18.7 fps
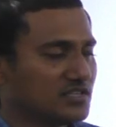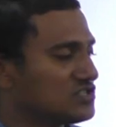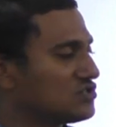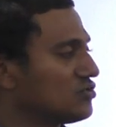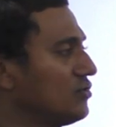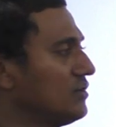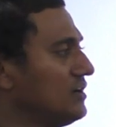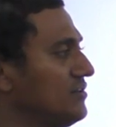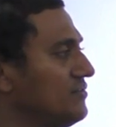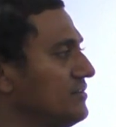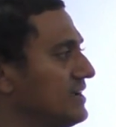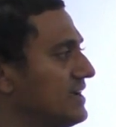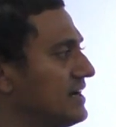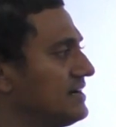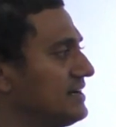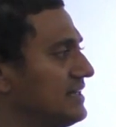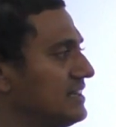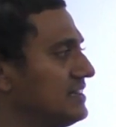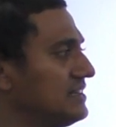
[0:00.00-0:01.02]
this only we
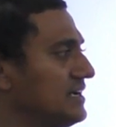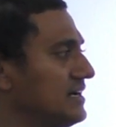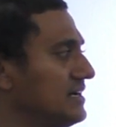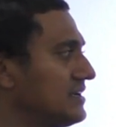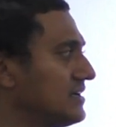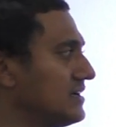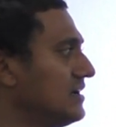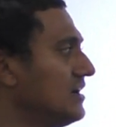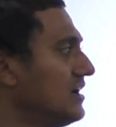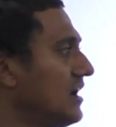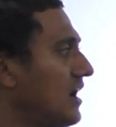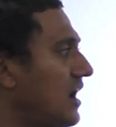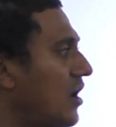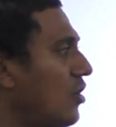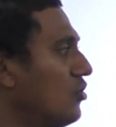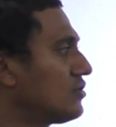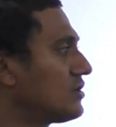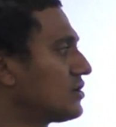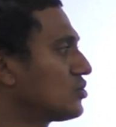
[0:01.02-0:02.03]
can tell that
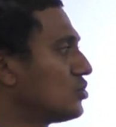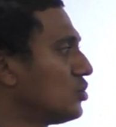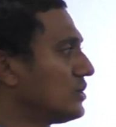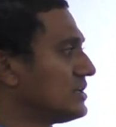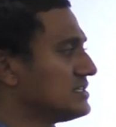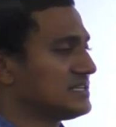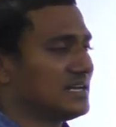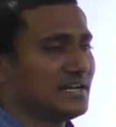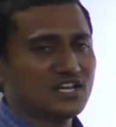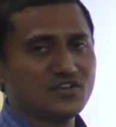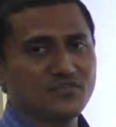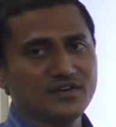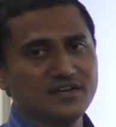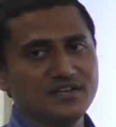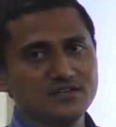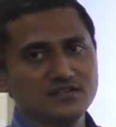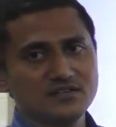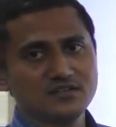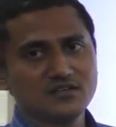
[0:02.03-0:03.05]
outer core is a
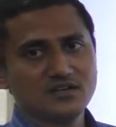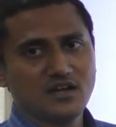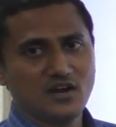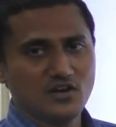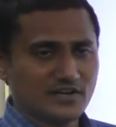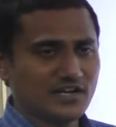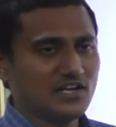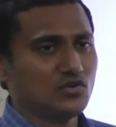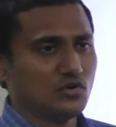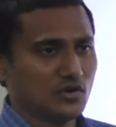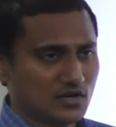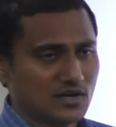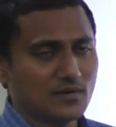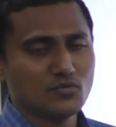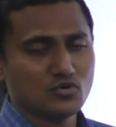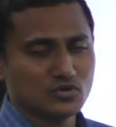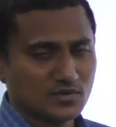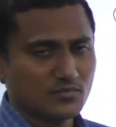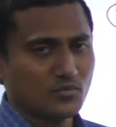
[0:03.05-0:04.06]
liquid. I'll tell you, I'll
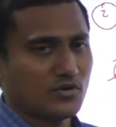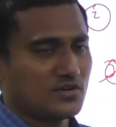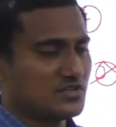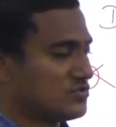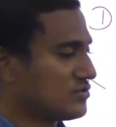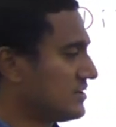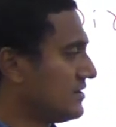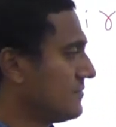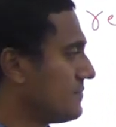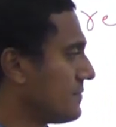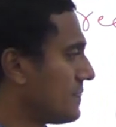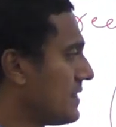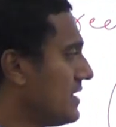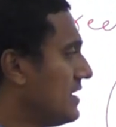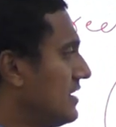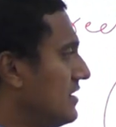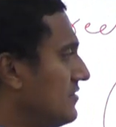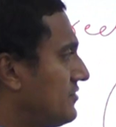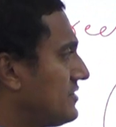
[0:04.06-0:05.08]
come to that point. Okay,
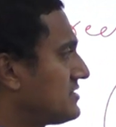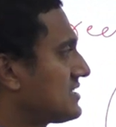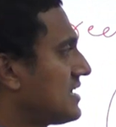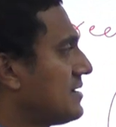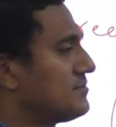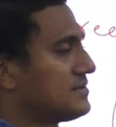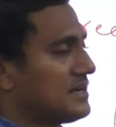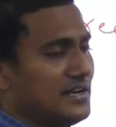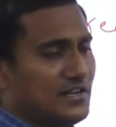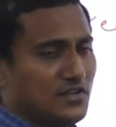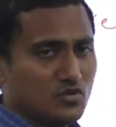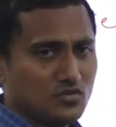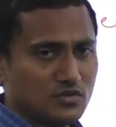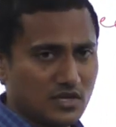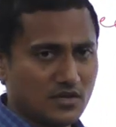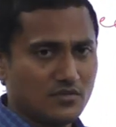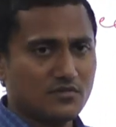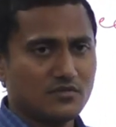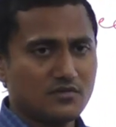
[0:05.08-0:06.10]
first I am telling you
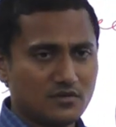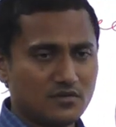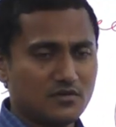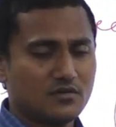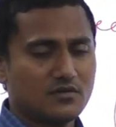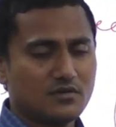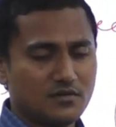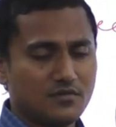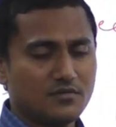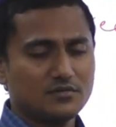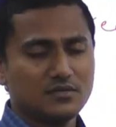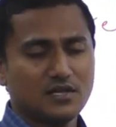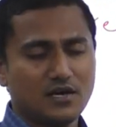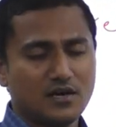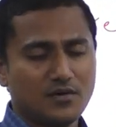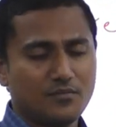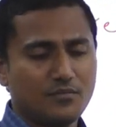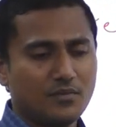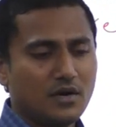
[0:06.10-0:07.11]

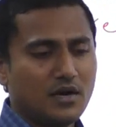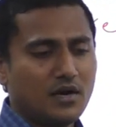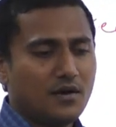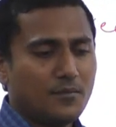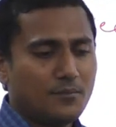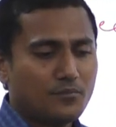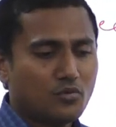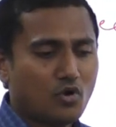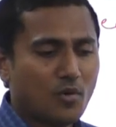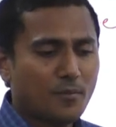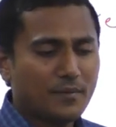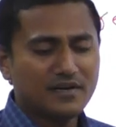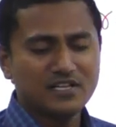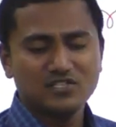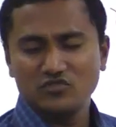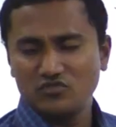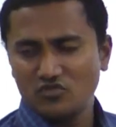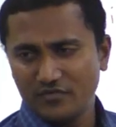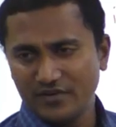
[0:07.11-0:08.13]
the
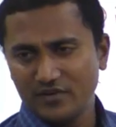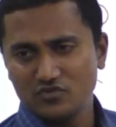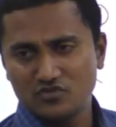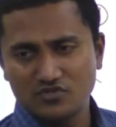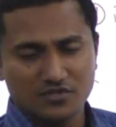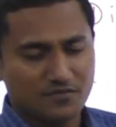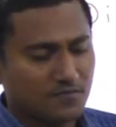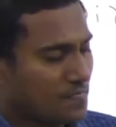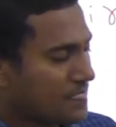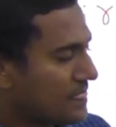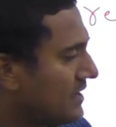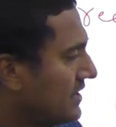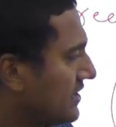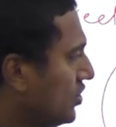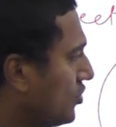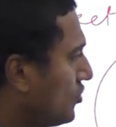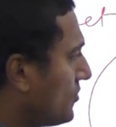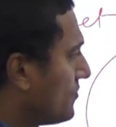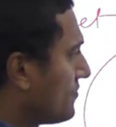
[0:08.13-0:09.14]
properties of the waves.
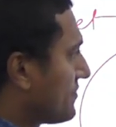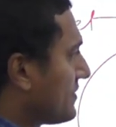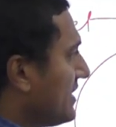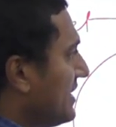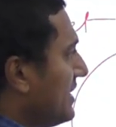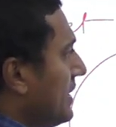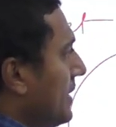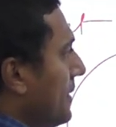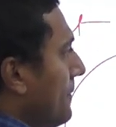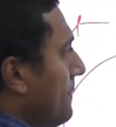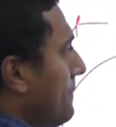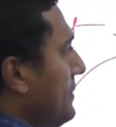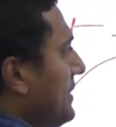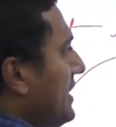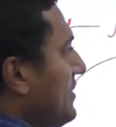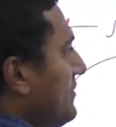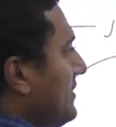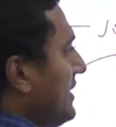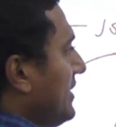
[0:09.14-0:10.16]
Now
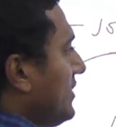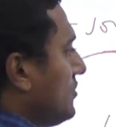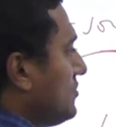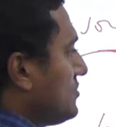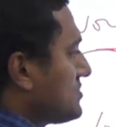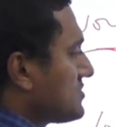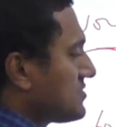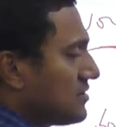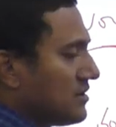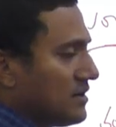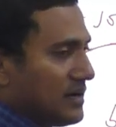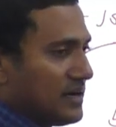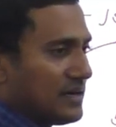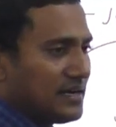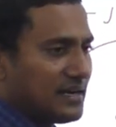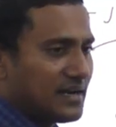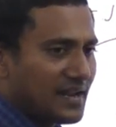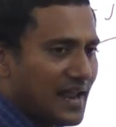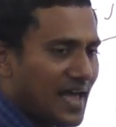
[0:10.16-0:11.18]
P waves
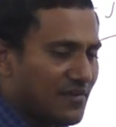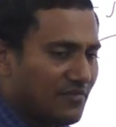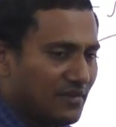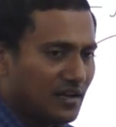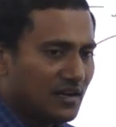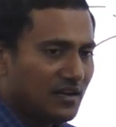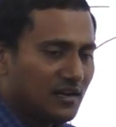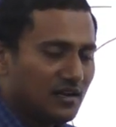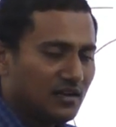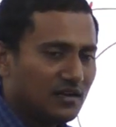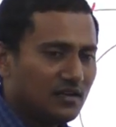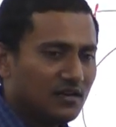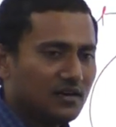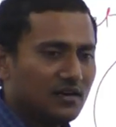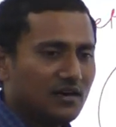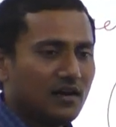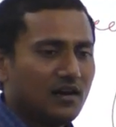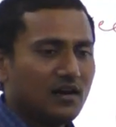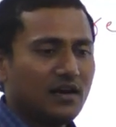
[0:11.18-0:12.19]
travel
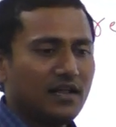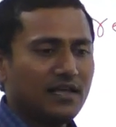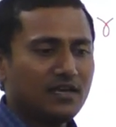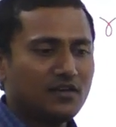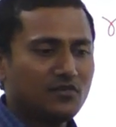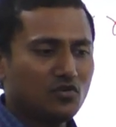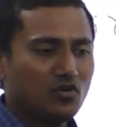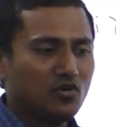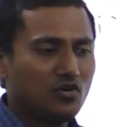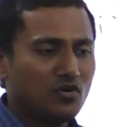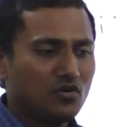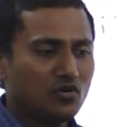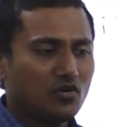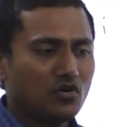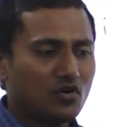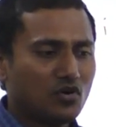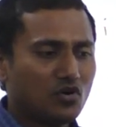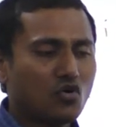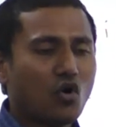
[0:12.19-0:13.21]
like, you know,
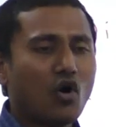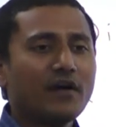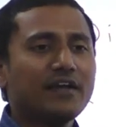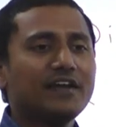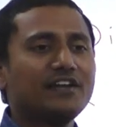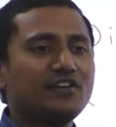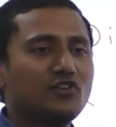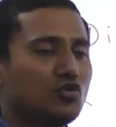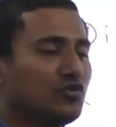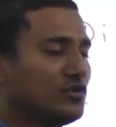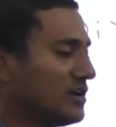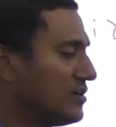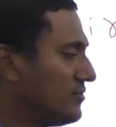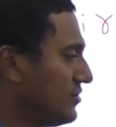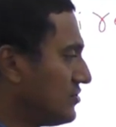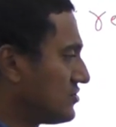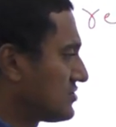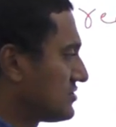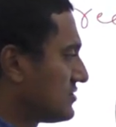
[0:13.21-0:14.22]
longitudinal
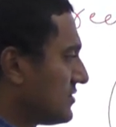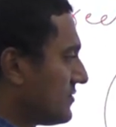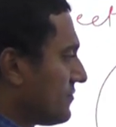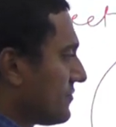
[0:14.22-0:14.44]
waves.